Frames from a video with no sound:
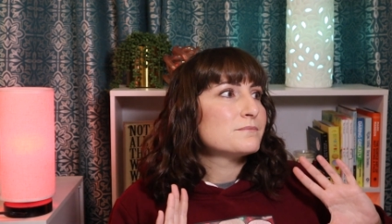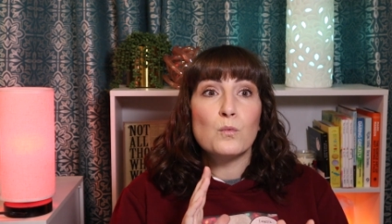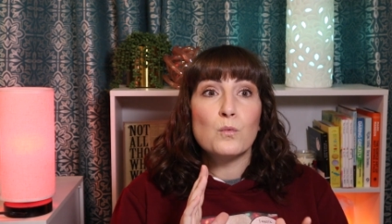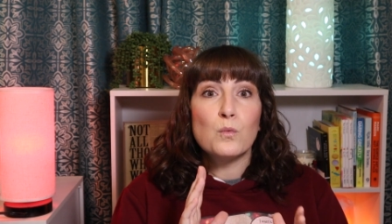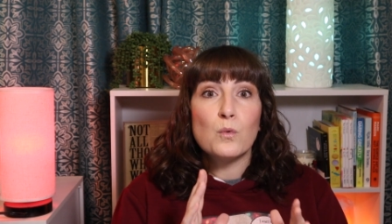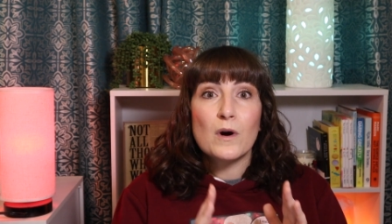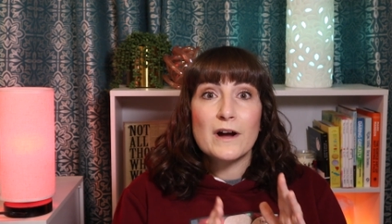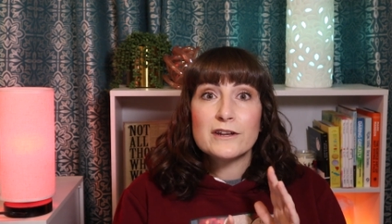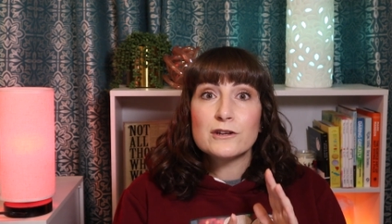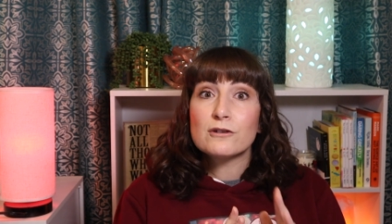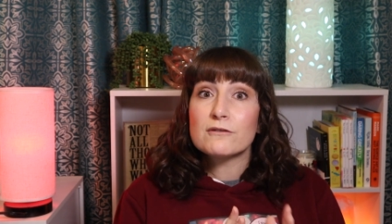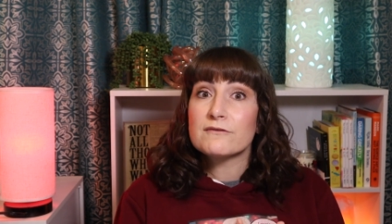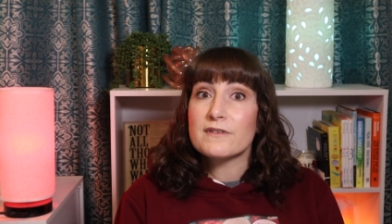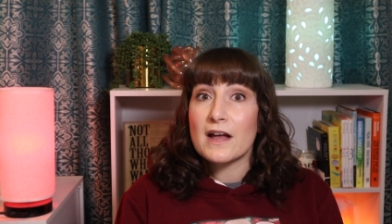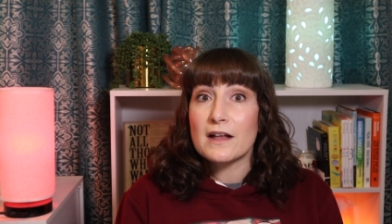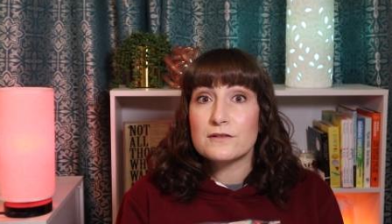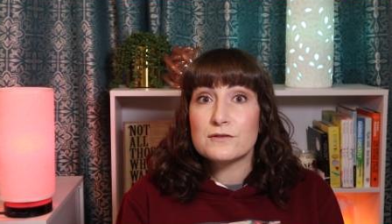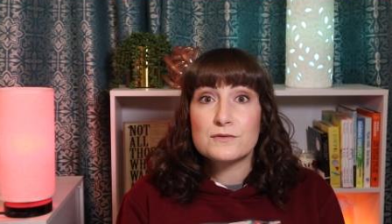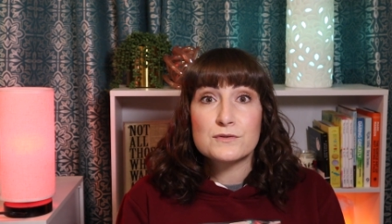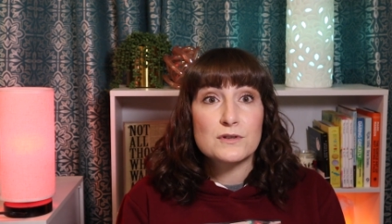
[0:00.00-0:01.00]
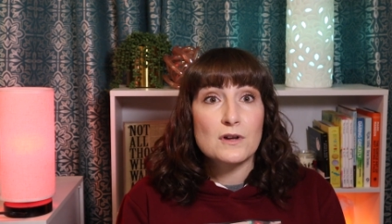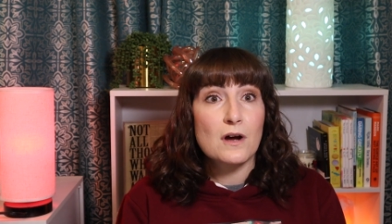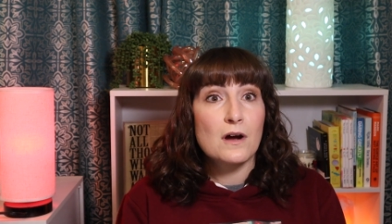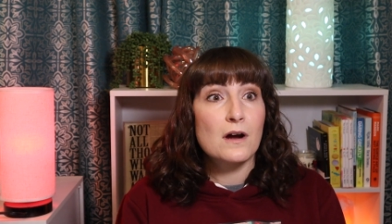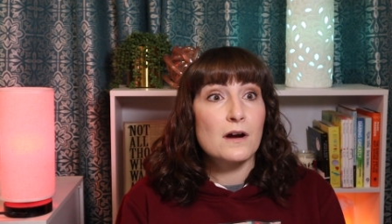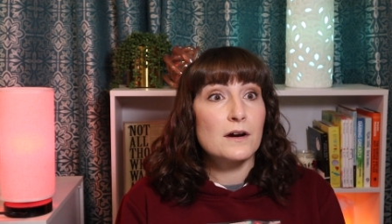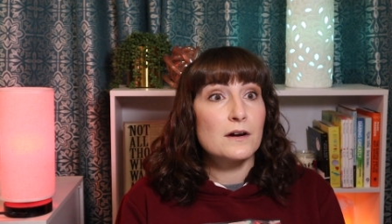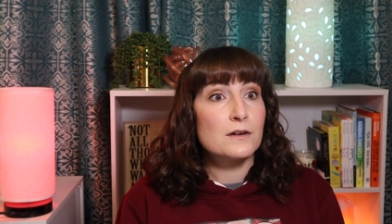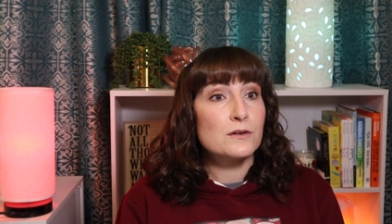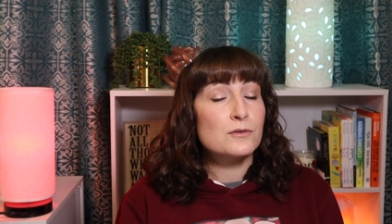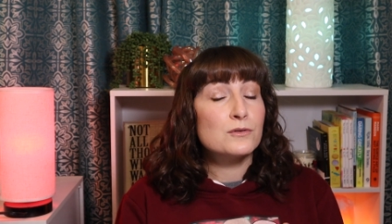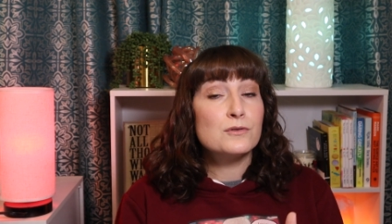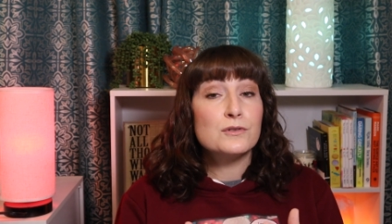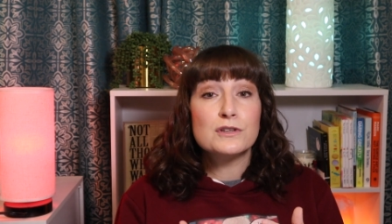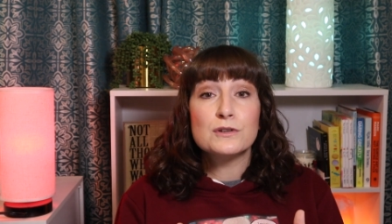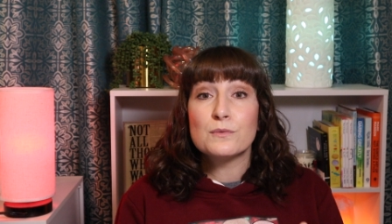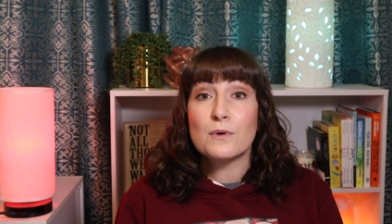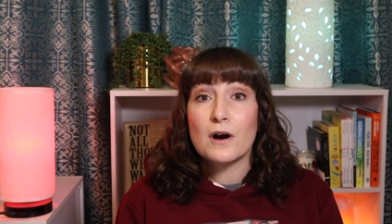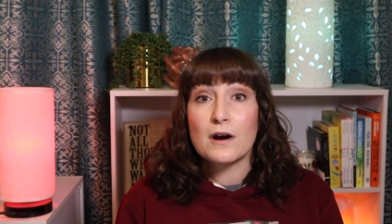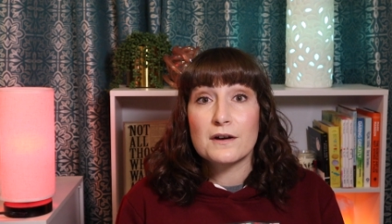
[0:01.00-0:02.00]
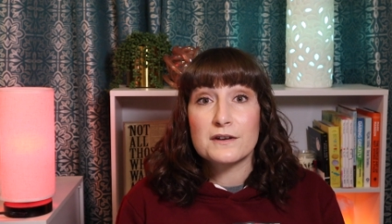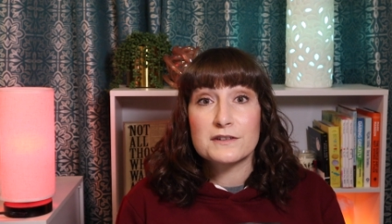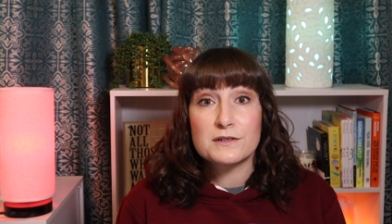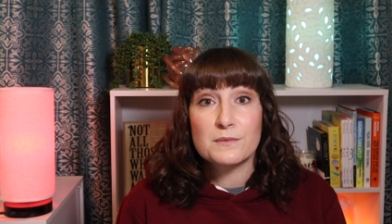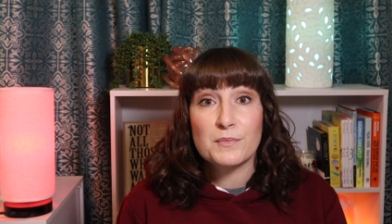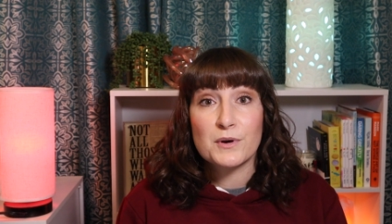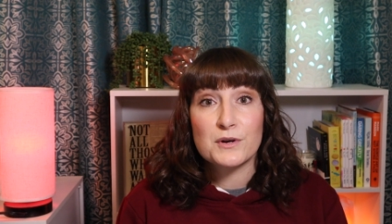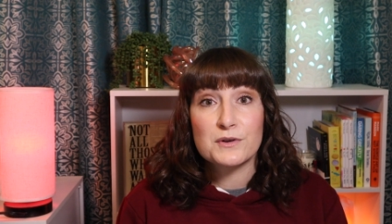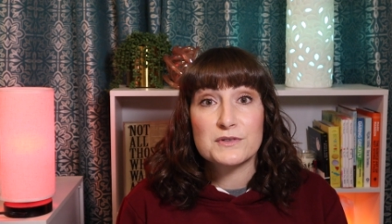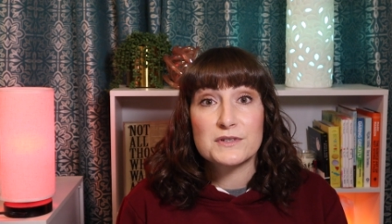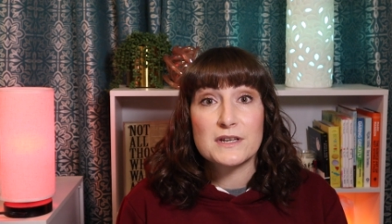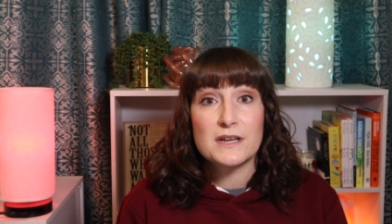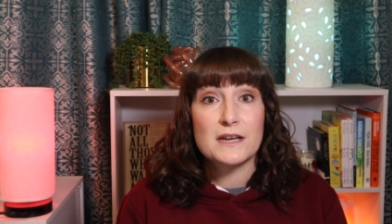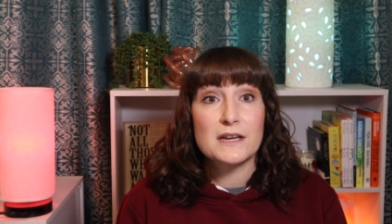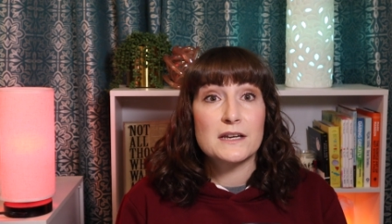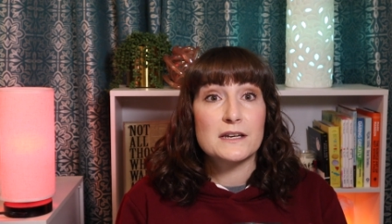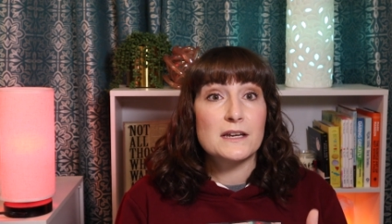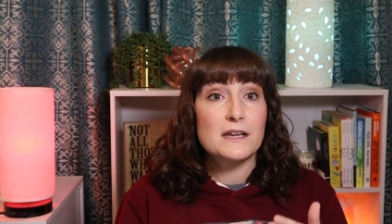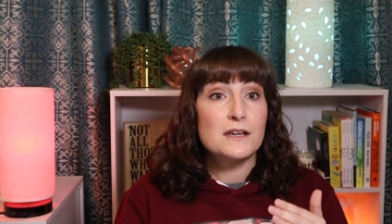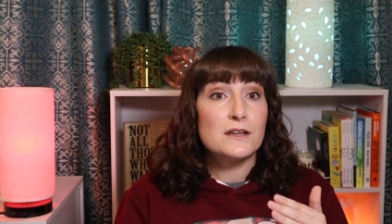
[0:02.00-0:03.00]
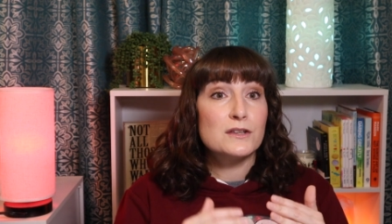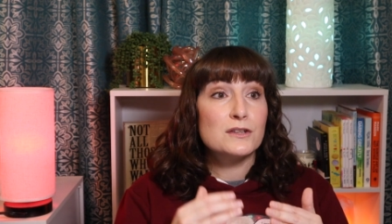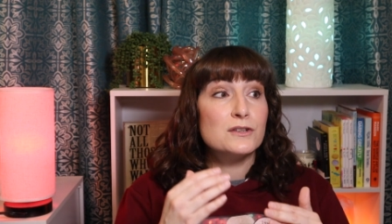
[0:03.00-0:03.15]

what your values are, who you are as a person.